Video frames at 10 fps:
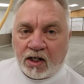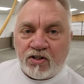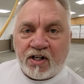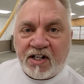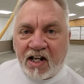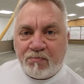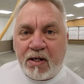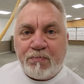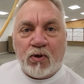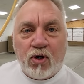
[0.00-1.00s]
and you're going to get
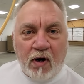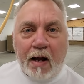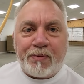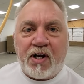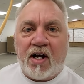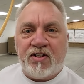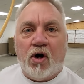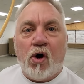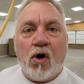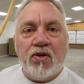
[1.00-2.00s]
people crapping on
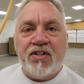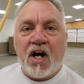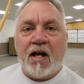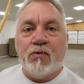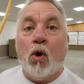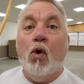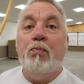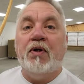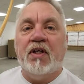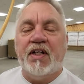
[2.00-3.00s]
you all the time,
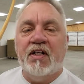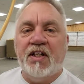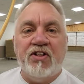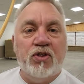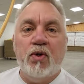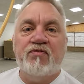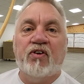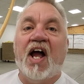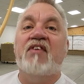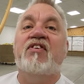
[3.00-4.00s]
openly. They do it
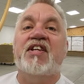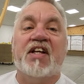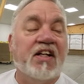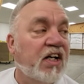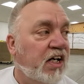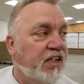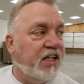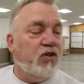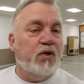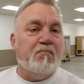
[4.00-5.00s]
for everything.
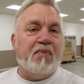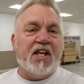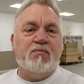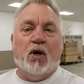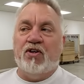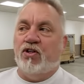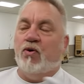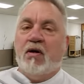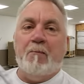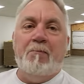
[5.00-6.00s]
They do it in baseball. They
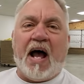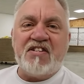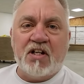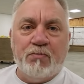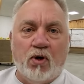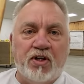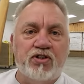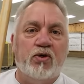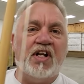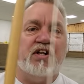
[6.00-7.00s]
do it in basketball. They
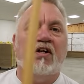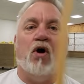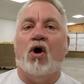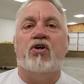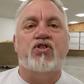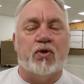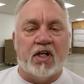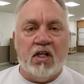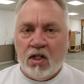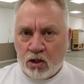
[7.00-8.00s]
do it in
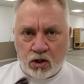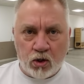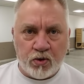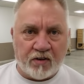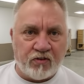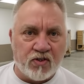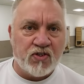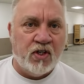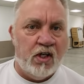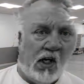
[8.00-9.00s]
archery. No difference.